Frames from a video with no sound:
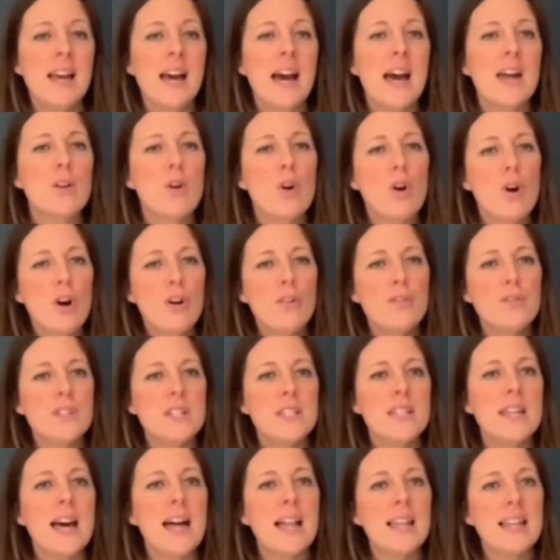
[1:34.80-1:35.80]
And
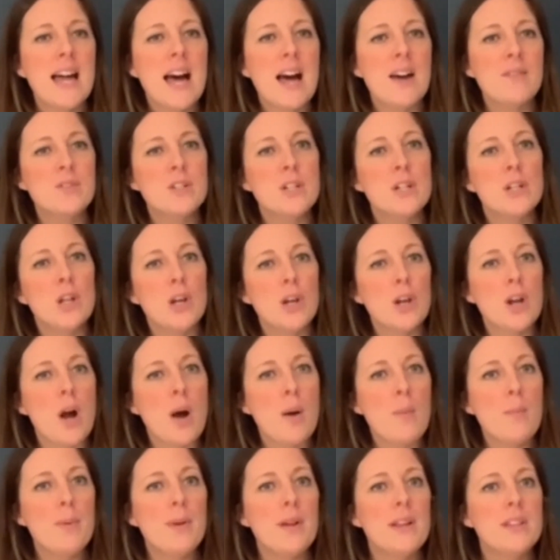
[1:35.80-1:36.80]
often I'll have to look
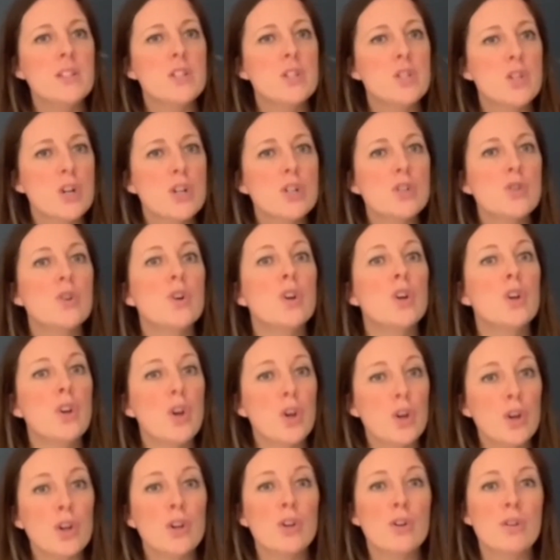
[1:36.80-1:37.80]
up and search on
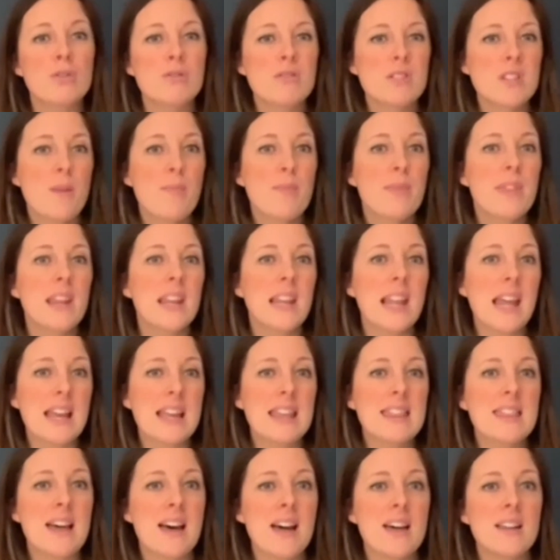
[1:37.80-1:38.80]
Google or something
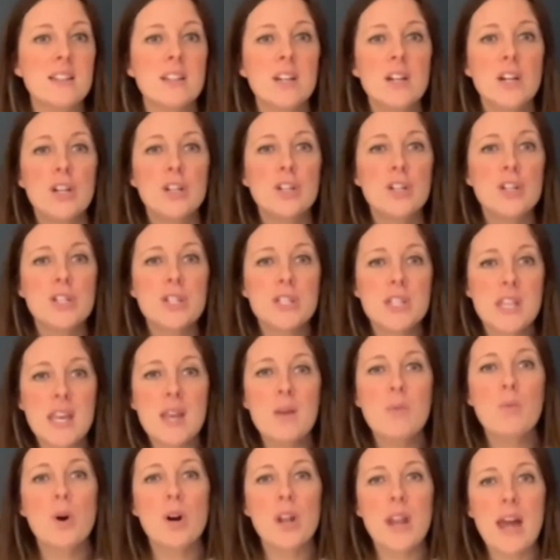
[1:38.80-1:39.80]
like that to
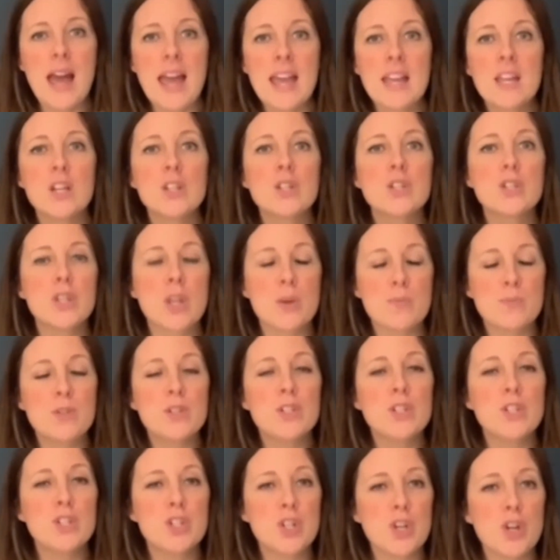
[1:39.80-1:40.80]
see what I could
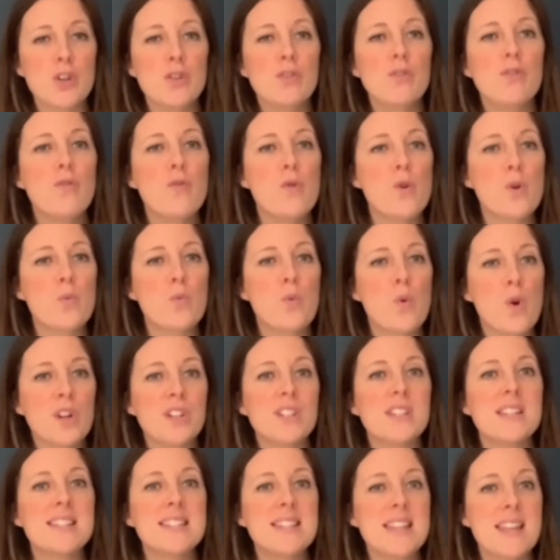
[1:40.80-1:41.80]
substitute for
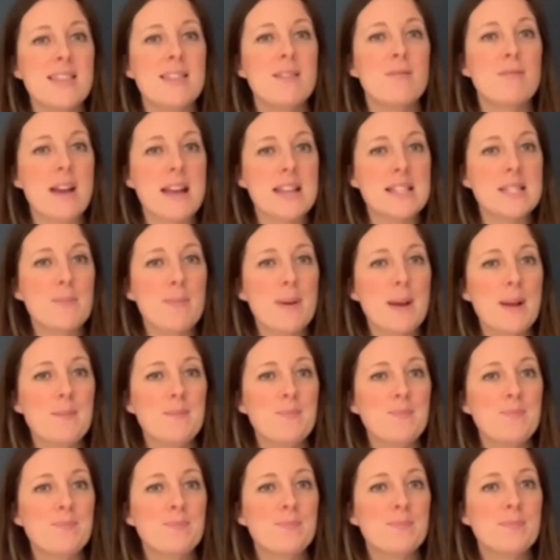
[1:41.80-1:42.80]
what is in the recipe.
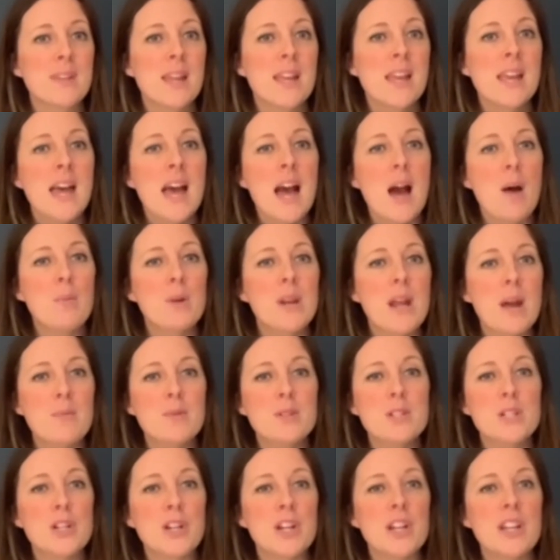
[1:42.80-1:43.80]
And when I
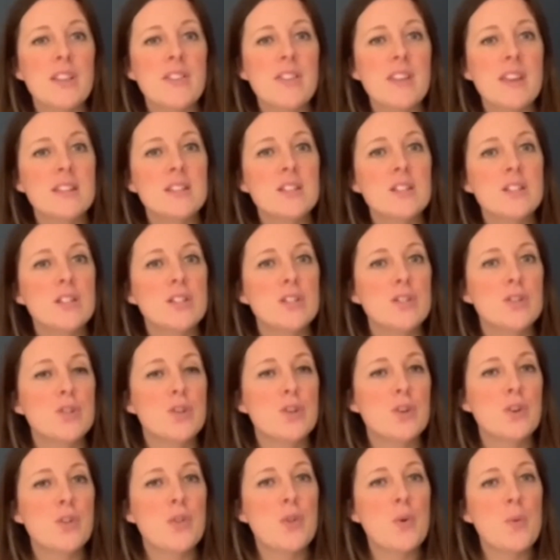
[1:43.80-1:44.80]
was looking at this
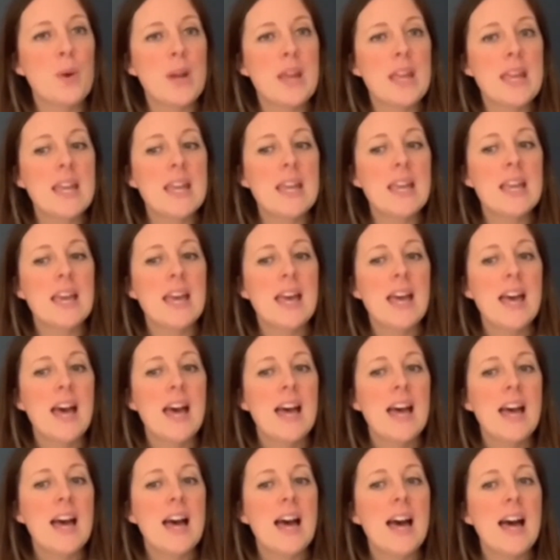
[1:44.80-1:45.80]
during the week,
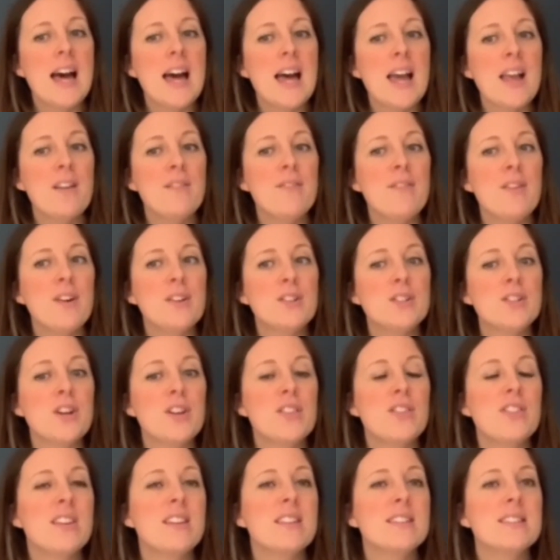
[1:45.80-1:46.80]
I found
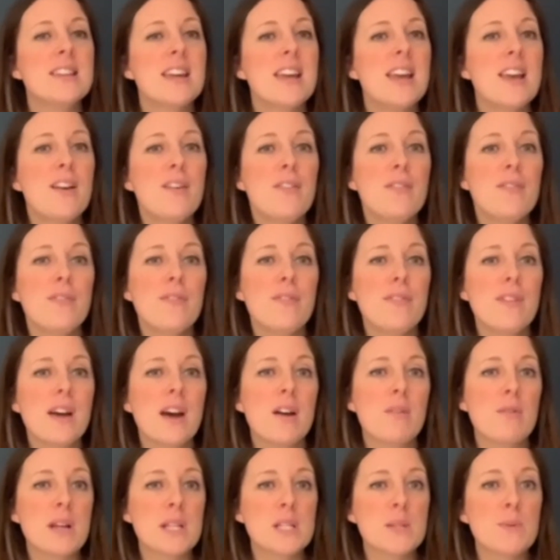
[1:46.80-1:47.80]
out that if
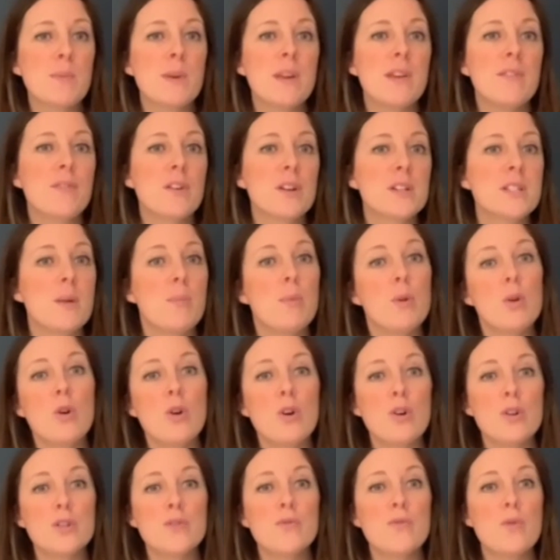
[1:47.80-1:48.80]
a recipe, for example,
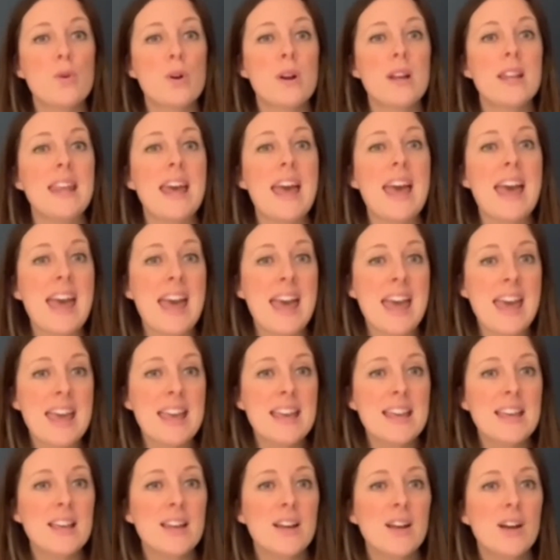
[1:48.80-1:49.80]
calls for an
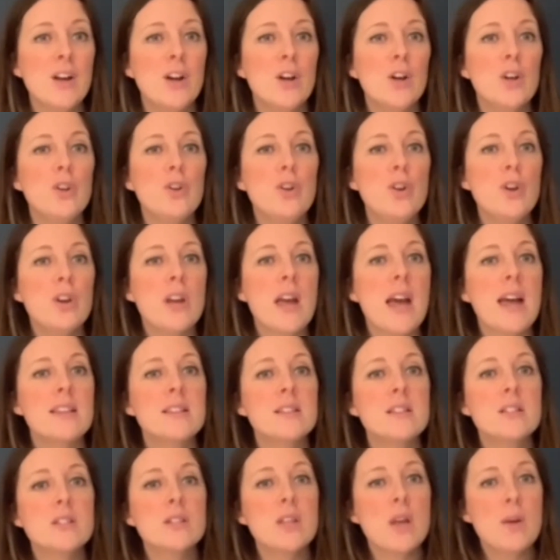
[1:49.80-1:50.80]
egg, you
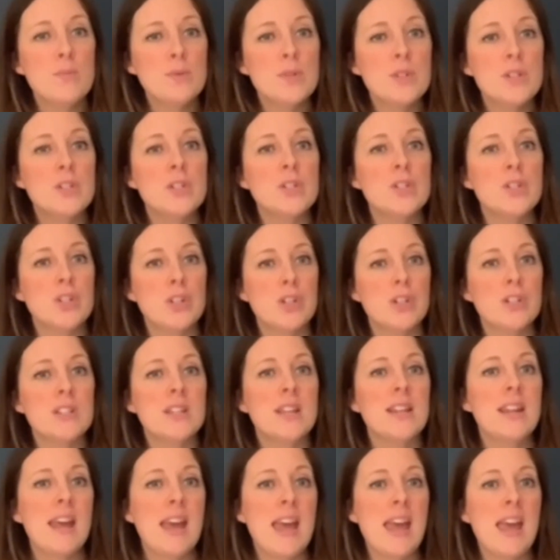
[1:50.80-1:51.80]
can substitute
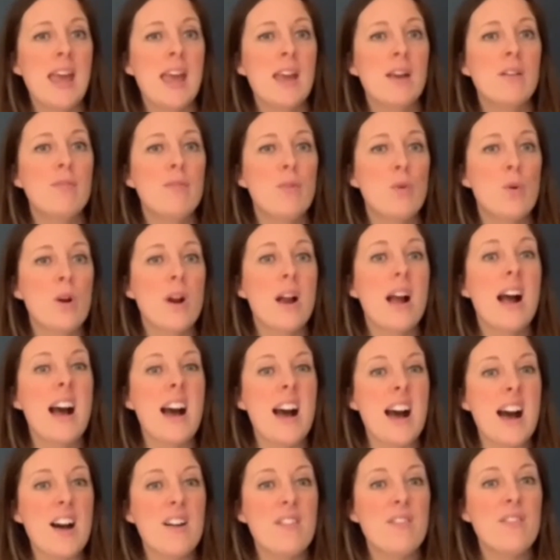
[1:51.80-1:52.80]
an egg for
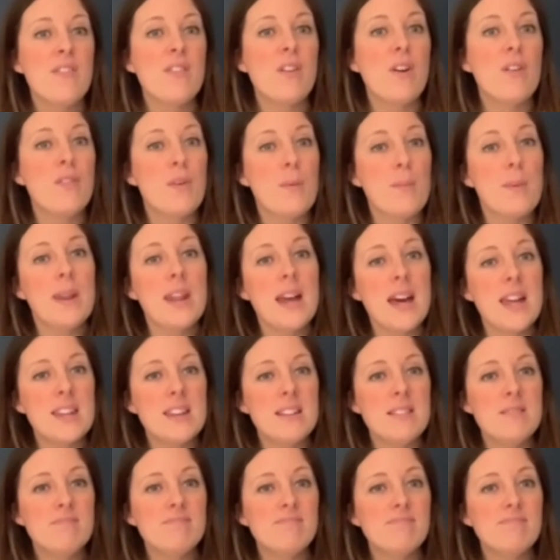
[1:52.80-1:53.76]
half of a banana.